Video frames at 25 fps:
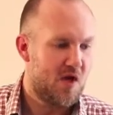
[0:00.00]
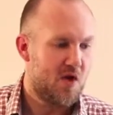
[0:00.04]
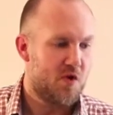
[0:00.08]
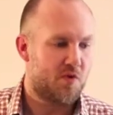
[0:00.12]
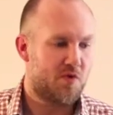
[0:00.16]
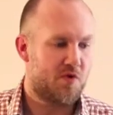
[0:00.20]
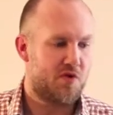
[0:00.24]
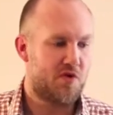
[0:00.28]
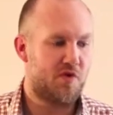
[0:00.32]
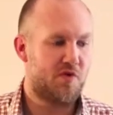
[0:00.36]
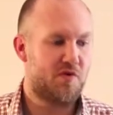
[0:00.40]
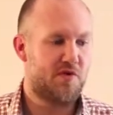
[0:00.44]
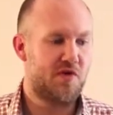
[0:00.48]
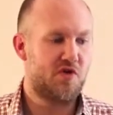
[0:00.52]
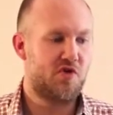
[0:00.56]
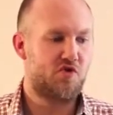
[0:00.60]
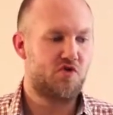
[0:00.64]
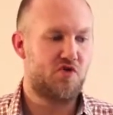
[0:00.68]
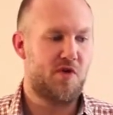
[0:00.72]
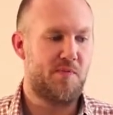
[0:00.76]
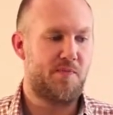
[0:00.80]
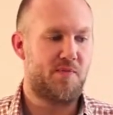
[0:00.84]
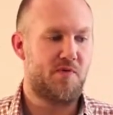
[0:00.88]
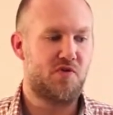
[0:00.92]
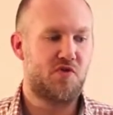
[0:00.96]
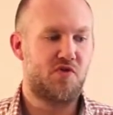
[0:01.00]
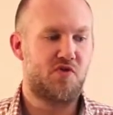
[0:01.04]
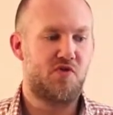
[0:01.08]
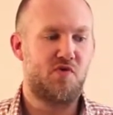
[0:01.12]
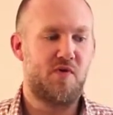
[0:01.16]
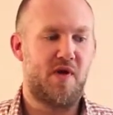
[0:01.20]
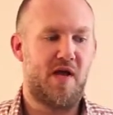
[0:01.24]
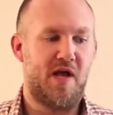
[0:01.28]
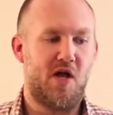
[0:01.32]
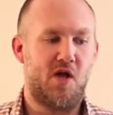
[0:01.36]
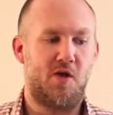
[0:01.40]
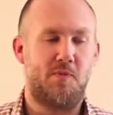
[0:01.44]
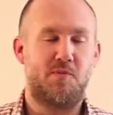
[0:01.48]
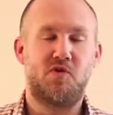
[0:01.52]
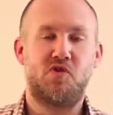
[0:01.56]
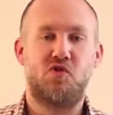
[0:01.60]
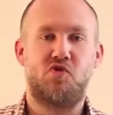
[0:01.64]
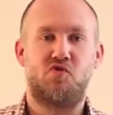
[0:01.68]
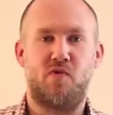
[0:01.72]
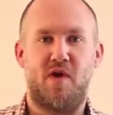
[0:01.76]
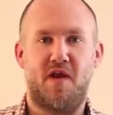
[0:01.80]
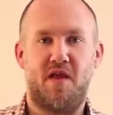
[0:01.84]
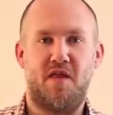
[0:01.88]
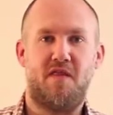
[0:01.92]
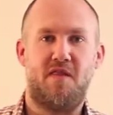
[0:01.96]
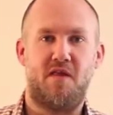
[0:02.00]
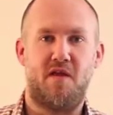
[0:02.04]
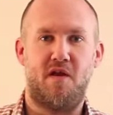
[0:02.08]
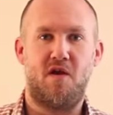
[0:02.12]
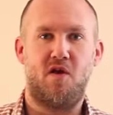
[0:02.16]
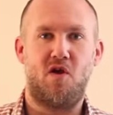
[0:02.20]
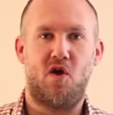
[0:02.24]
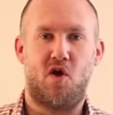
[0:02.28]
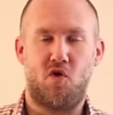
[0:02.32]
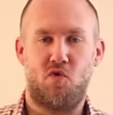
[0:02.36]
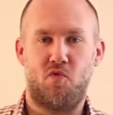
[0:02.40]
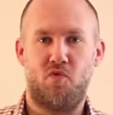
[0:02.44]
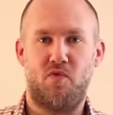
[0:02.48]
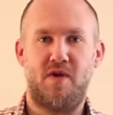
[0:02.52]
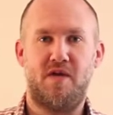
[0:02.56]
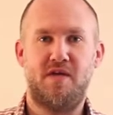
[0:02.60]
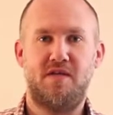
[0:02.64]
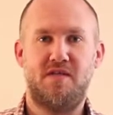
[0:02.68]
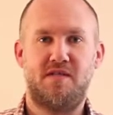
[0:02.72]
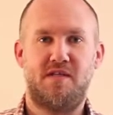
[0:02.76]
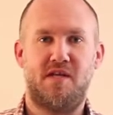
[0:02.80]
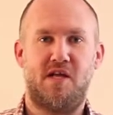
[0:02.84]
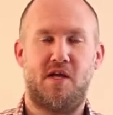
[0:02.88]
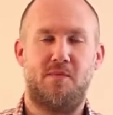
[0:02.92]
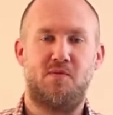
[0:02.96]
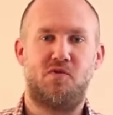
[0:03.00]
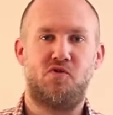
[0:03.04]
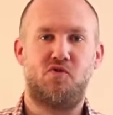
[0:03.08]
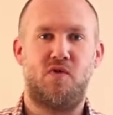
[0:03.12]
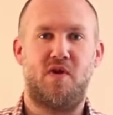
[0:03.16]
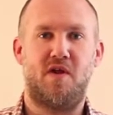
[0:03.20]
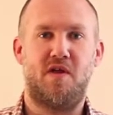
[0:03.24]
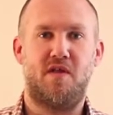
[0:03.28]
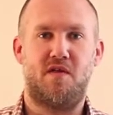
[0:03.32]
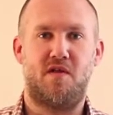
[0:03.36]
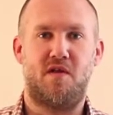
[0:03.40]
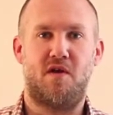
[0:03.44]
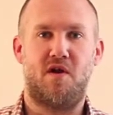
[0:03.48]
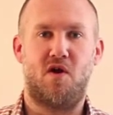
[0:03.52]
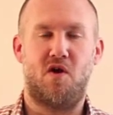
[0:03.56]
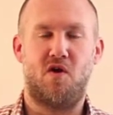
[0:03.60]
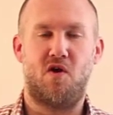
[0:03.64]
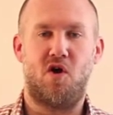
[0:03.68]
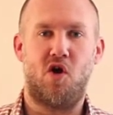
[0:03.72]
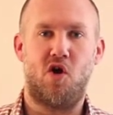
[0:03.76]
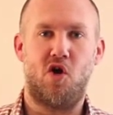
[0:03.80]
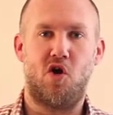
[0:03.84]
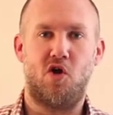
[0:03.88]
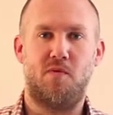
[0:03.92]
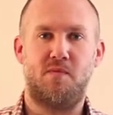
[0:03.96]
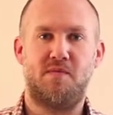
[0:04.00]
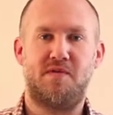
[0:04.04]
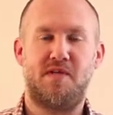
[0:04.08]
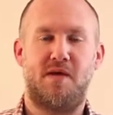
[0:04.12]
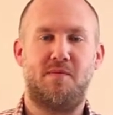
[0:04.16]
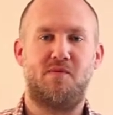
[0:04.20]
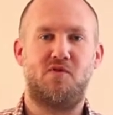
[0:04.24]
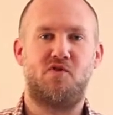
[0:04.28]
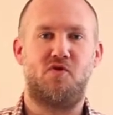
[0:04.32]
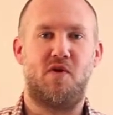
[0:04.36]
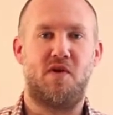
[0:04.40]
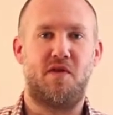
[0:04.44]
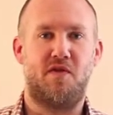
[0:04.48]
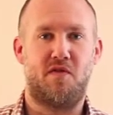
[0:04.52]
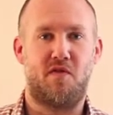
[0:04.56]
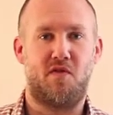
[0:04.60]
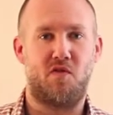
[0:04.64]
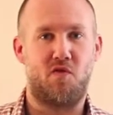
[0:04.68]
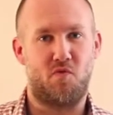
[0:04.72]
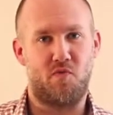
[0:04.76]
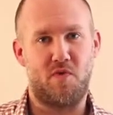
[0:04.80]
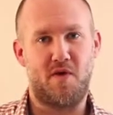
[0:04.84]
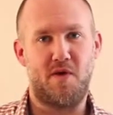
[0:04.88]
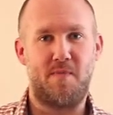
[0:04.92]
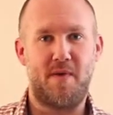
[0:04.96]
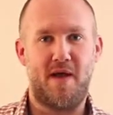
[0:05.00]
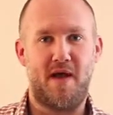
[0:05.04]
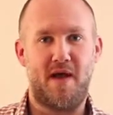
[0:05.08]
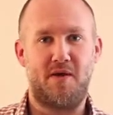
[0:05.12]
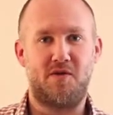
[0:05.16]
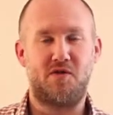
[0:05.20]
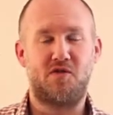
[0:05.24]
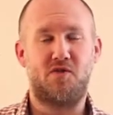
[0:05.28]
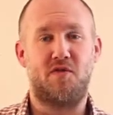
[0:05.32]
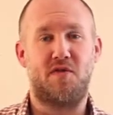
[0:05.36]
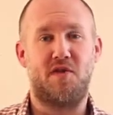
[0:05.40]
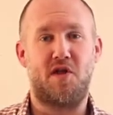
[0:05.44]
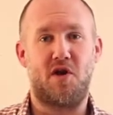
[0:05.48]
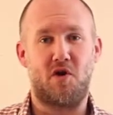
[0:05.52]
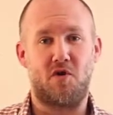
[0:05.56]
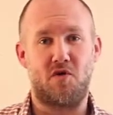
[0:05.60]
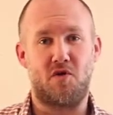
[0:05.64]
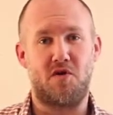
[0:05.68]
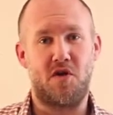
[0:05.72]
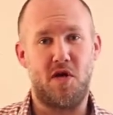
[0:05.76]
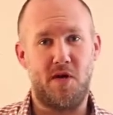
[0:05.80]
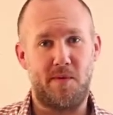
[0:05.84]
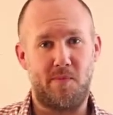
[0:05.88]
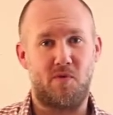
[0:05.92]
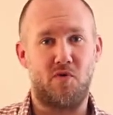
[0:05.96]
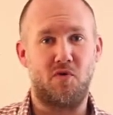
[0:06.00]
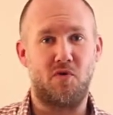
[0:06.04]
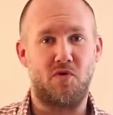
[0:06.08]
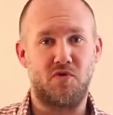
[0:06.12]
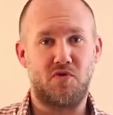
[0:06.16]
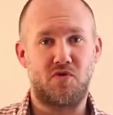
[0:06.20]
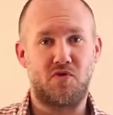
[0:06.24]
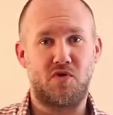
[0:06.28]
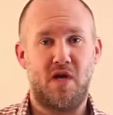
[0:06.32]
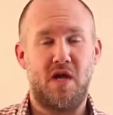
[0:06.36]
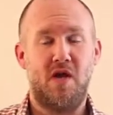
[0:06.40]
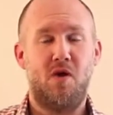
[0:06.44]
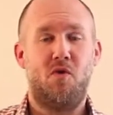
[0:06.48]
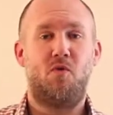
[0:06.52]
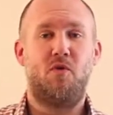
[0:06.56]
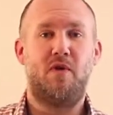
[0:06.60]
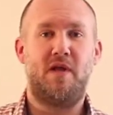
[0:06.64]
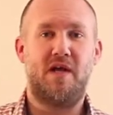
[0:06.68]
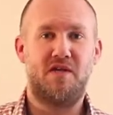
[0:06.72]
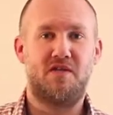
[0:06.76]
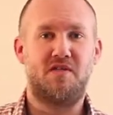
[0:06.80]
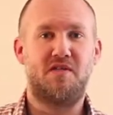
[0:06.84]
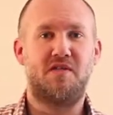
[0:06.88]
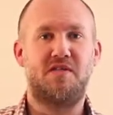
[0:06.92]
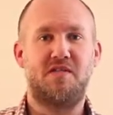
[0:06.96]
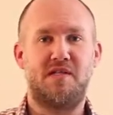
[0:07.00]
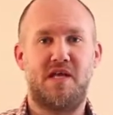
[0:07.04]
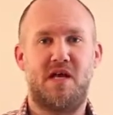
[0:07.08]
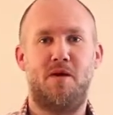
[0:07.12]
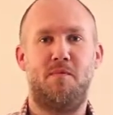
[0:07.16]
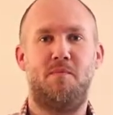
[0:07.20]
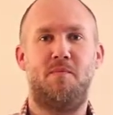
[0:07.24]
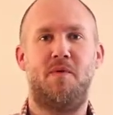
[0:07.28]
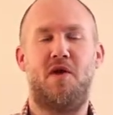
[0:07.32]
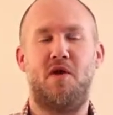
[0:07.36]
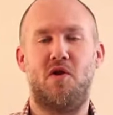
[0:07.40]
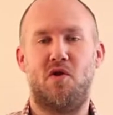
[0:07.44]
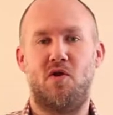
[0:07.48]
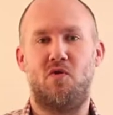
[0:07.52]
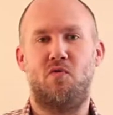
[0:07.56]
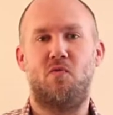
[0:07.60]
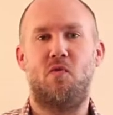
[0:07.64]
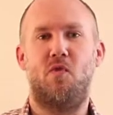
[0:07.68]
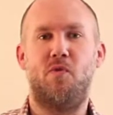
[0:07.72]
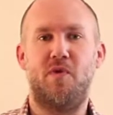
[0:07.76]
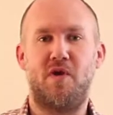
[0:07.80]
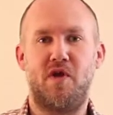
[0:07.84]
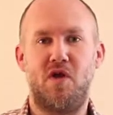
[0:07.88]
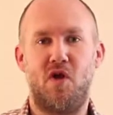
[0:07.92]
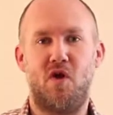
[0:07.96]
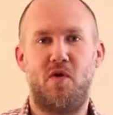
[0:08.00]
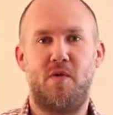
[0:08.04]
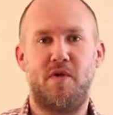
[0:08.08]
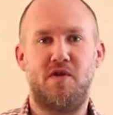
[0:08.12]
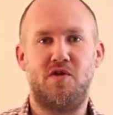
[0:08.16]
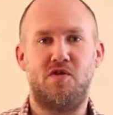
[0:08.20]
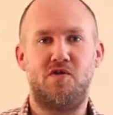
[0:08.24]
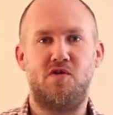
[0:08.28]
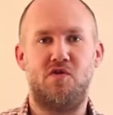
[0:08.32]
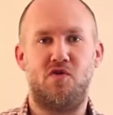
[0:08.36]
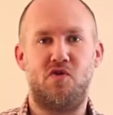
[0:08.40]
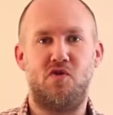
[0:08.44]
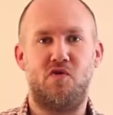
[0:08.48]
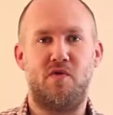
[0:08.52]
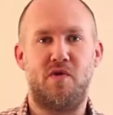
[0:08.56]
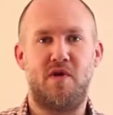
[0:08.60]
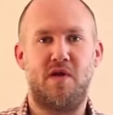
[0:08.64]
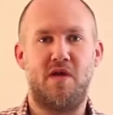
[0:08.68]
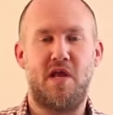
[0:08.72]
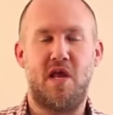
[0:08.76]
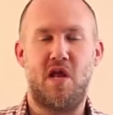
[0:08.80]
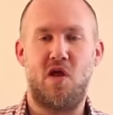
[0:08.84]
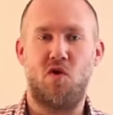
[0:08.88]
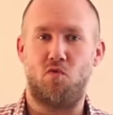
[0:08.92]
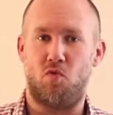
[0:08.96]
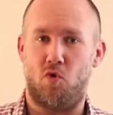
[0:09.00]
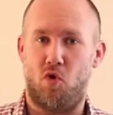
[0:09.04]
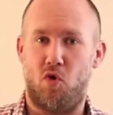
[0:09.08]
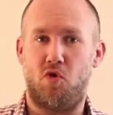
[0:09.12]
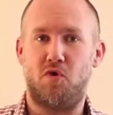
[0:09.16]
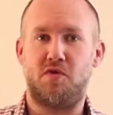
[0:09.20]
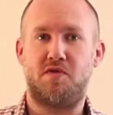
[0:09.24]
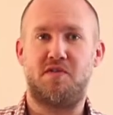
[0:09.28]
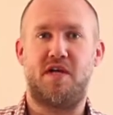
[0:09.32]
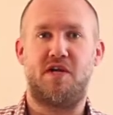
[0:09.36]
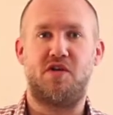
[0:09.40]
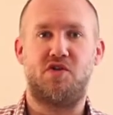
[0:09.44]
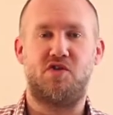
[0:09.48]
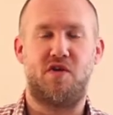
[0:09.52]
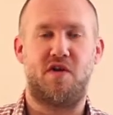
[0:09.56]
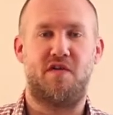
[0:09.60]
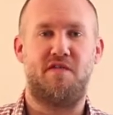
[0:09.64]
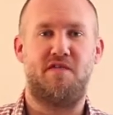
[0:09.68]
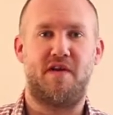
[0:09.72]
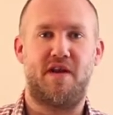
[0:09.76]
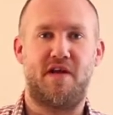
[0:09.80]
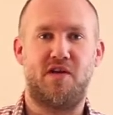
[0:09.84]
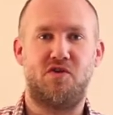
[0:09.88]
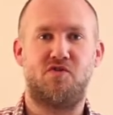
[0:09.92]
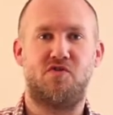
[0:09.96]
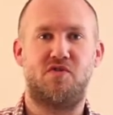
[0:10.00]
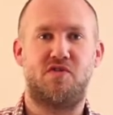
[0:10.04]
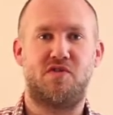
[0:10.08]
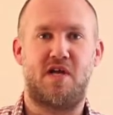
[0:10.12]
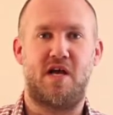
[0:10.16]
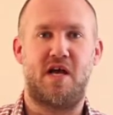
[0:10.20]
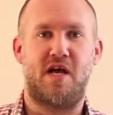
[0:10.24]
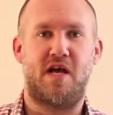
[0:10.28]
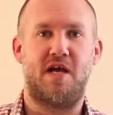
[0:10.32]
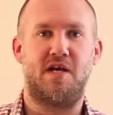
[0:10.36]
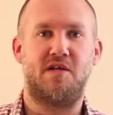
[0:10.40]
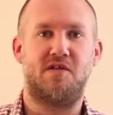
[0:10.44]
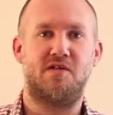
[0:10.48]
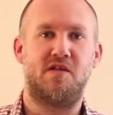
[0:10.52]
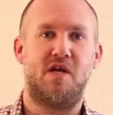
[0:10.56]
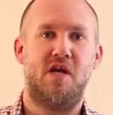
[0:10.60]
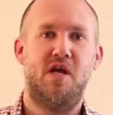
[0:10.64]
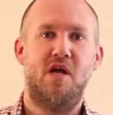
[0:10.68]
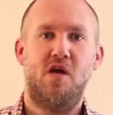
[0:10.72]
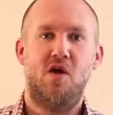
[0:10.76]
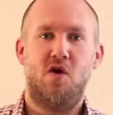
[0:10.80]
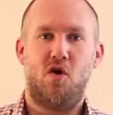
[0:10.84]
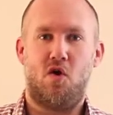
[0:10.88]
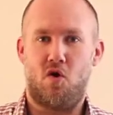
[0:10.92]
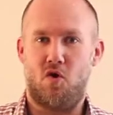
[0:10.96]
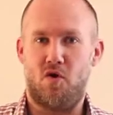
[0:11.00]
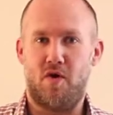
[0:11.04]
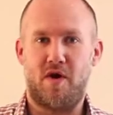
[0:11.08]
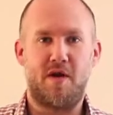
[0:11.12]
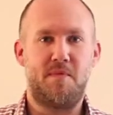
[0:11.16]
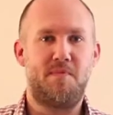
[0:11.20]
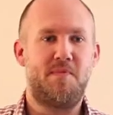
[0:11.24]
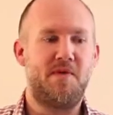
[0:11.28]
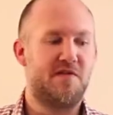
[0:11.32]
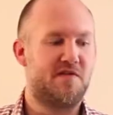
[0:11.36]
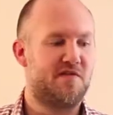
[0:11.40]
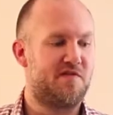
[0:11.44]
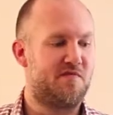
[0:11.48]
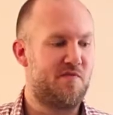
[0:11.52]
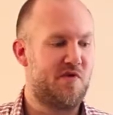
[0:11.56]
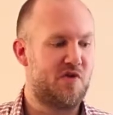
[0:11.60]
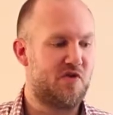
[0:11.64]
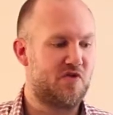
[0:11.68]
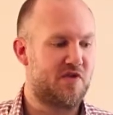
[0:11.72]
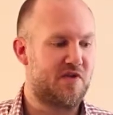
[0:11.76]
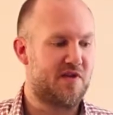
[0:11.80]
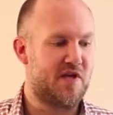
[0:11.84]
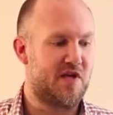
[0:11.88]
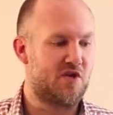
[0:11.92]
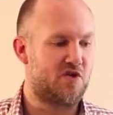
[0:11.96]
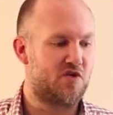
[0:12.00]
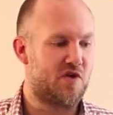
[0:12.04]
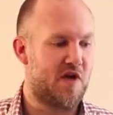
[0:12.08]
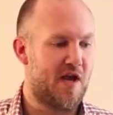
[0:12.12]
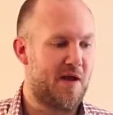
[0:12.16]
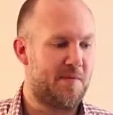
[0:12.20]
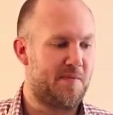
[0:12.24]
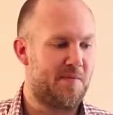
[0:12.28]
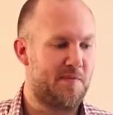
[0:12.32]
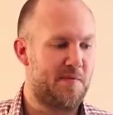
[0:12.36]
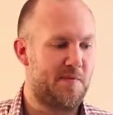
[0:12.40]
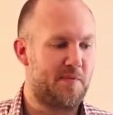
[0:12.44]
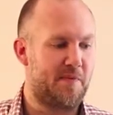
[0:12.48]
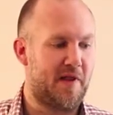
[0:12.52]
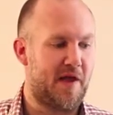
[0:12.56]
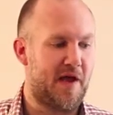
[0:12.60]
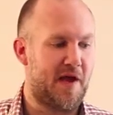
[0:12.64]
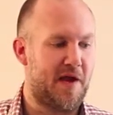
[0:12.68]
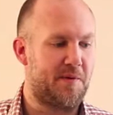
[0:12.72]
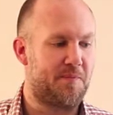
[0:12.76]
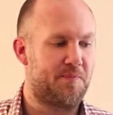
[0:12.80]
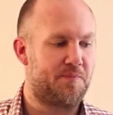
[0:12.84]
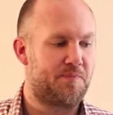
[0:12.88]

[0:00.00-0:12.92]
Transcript: We're doing these triples to help strengthen our wrist, help strengthen our arms, help strengthen the rebound so that our doubles will actually sound better when we go into doing a roll section of an exercise or any piece of music that you happen to be playing.